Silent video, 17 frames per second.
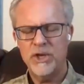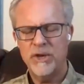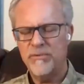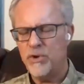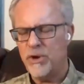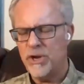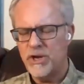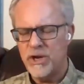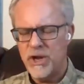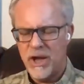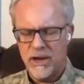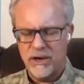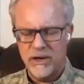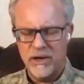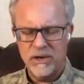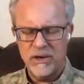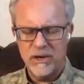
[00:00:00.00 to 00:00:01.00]
and see if you can
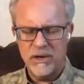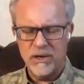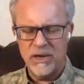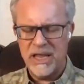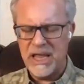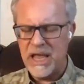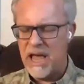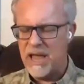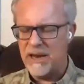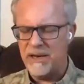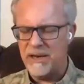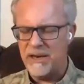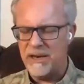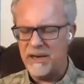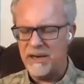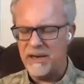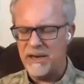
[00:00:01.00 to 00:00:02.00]
not
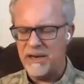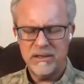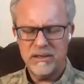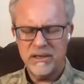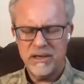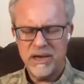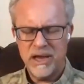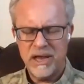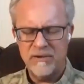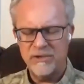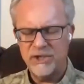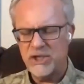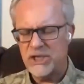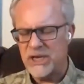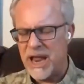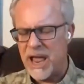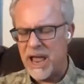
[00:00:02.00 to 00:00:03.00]
yet
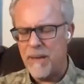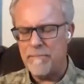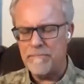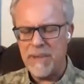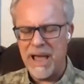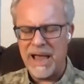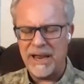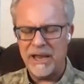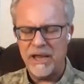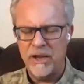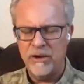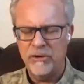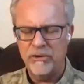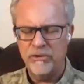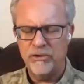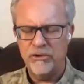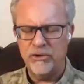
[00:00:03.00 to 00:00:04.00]
kind of snap
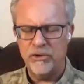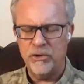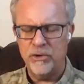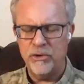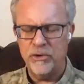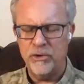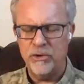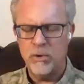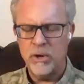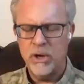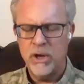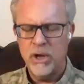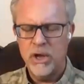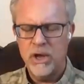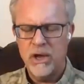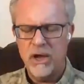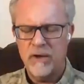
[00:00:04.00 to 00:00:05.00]
back into
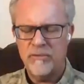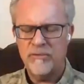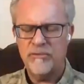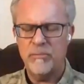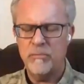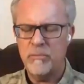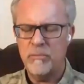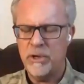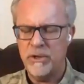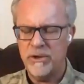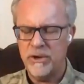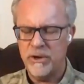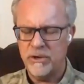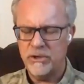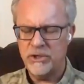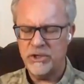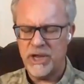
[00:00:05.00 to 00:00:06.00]
a
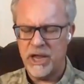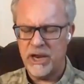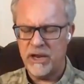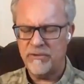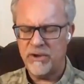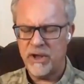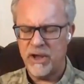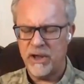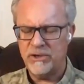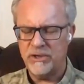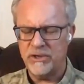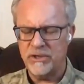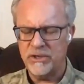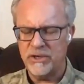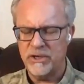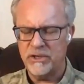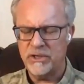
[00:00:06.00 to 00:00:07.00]
familiar state of
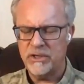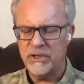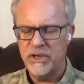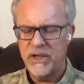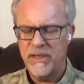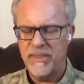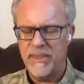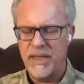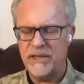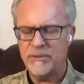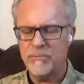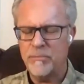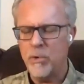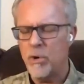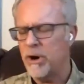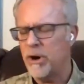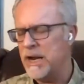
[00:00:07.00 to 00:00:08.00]
consciousness
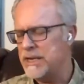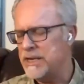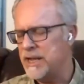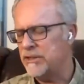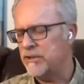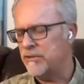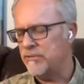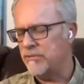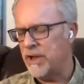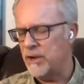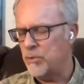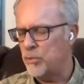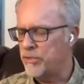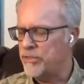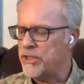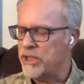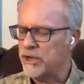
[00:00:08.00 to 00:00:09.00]
that's more
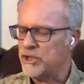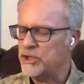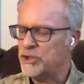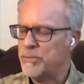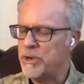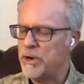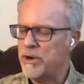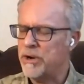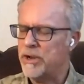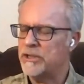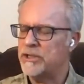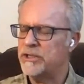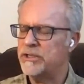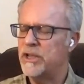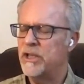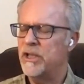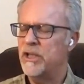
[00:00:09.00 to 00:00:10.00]
identified with the
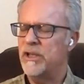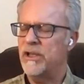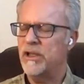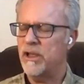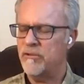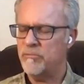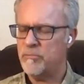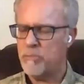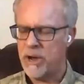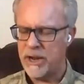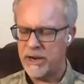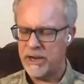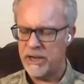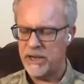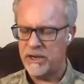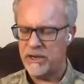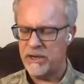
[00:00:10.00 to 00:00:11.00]
experience of
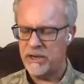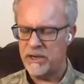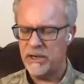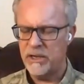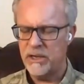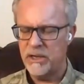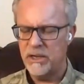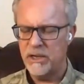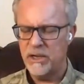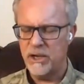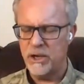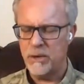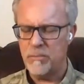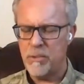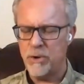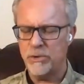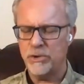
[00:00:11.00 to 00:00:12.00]
body and
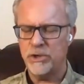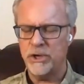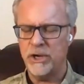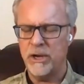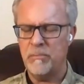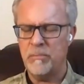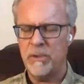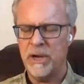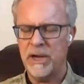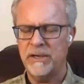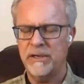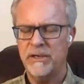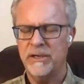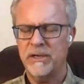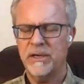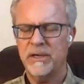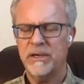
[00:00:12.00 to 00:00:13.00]
emotion and
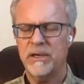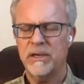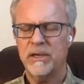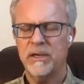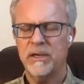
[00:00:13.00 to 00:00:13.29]
mind.